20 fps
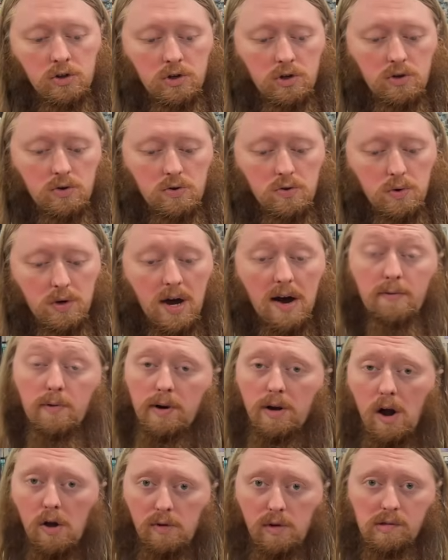to
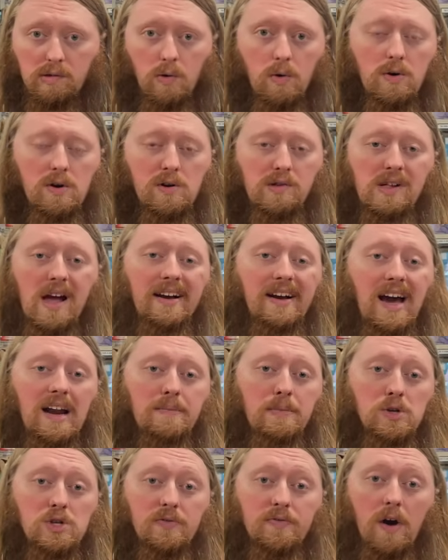covering all those orders, I got a
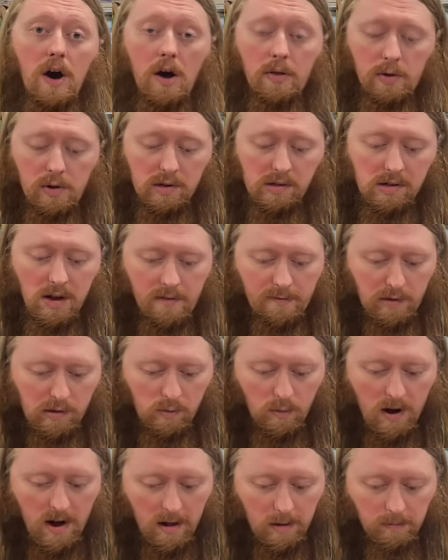bunch of other stuff as
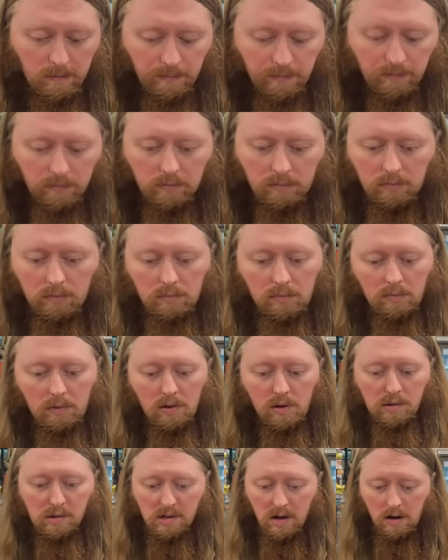well.
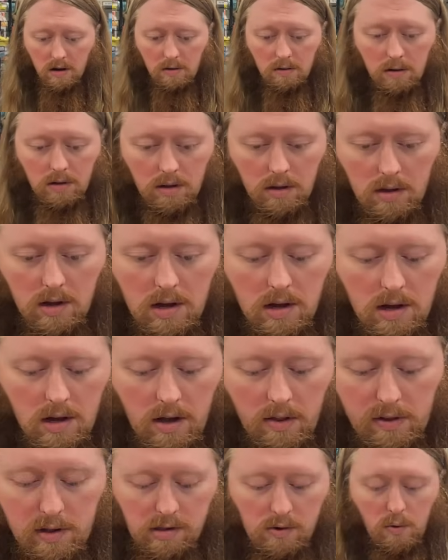So
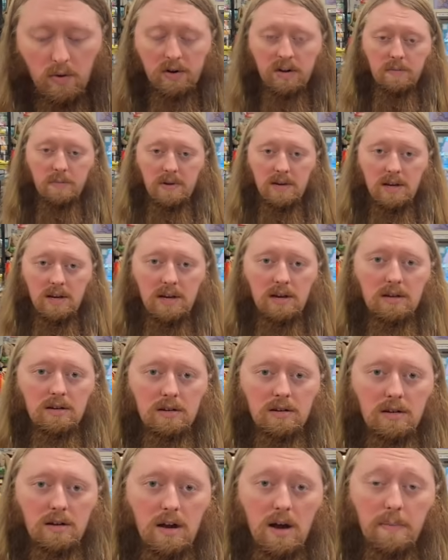it's going to be
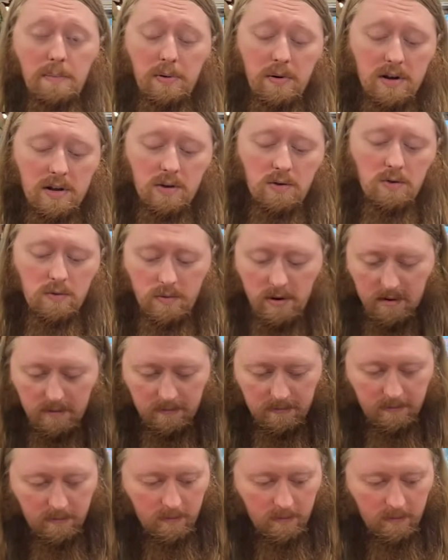a pretty cool one.